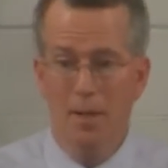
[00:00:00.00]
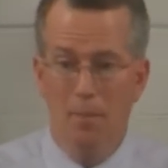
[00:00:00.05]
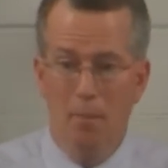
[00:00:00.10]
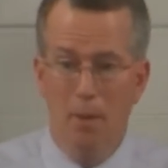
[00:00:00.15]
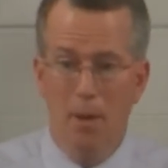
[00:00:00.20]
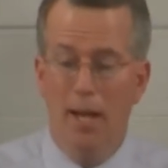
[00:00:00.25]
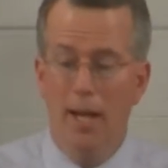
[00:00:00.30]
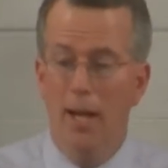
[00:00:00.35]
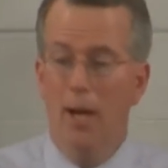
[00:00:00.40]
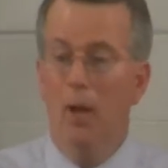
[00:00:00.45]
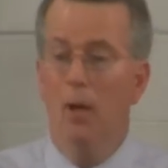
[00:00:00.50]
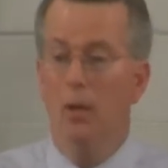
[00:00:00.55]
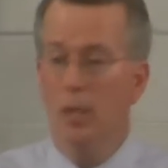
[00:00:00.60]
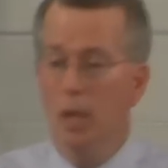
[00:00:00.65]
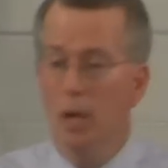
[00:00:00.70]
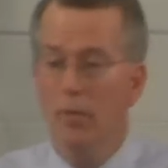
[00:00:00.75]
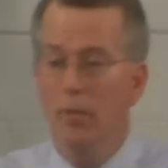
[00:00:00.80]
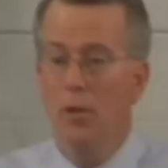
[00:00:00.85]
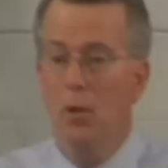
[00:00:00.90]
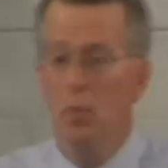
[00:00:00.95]
by our
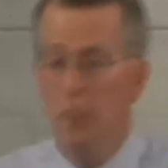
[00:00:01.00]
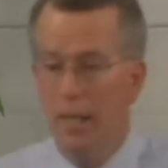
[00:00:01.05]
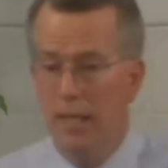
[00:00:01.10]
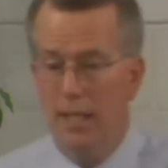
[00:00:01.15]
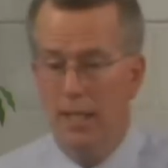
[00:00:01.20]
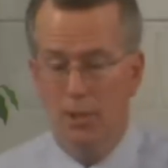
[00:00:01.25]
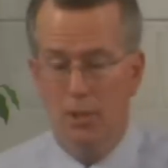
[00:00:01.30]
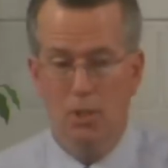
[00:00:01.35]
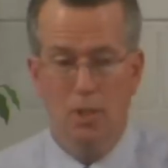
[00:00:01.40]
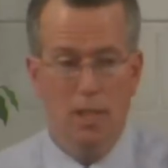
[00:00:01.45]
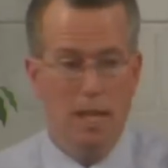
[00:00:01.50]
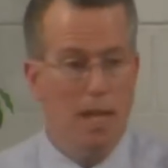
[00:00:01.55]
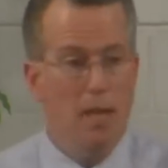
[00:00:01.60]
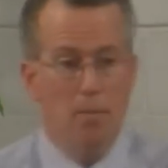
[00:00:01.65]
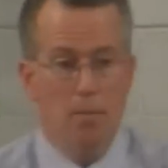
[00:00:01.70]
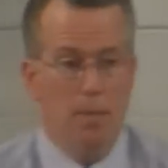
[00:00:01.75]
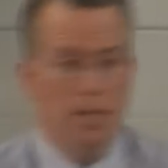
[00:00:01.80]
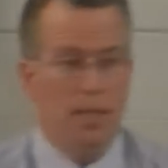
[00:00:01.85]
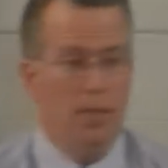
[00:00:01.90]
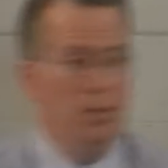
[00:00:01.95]
love and obedience to
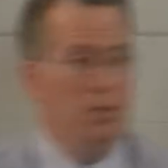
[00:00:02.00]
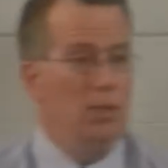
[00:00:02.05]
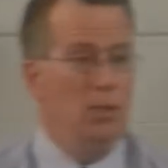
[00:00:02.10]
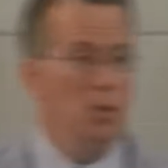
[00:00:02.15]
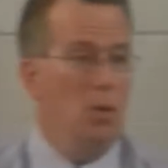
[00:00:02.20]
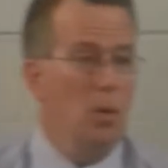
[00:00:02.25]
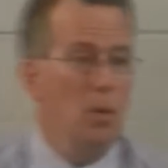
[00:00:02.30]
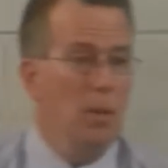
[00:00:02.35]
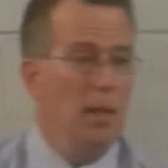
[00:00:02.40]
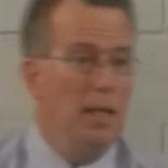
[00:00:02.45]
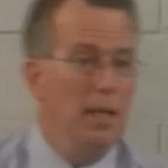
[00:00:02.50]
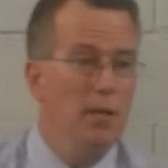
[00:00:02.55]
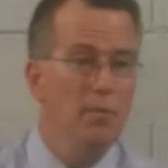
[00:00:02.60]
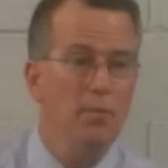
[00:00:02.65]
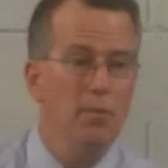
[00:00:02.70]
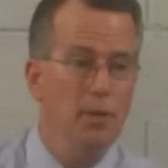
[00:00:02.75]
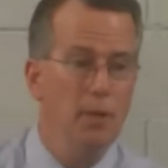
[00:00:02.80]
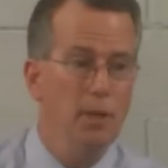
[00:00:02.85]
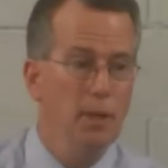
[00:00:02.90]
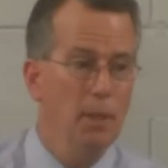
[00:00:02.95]
him because he's already
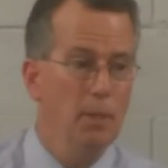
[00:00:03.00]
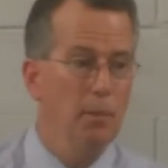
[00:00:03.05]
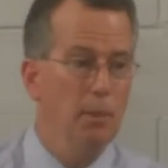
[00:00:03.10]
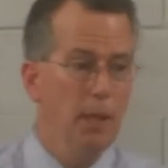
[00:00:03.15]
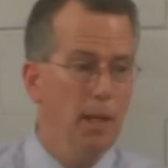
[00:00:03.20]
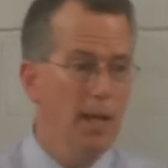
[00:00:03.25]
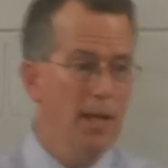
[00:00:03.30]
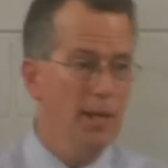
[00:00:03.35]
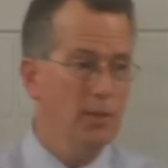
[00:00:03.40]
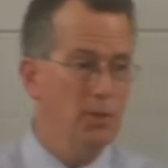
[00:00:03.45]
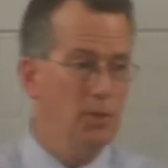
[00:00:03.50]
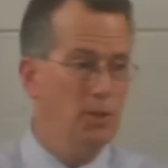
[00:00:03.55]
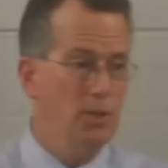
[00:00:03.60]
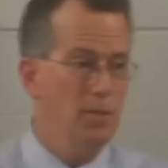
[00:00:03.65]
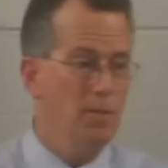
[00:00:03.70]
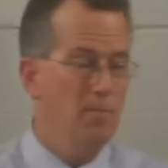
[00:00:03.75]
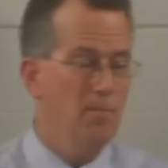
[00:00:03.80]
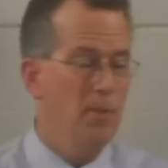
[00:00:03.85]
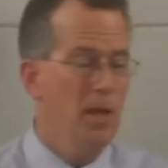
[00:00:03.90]
infinitely blessed,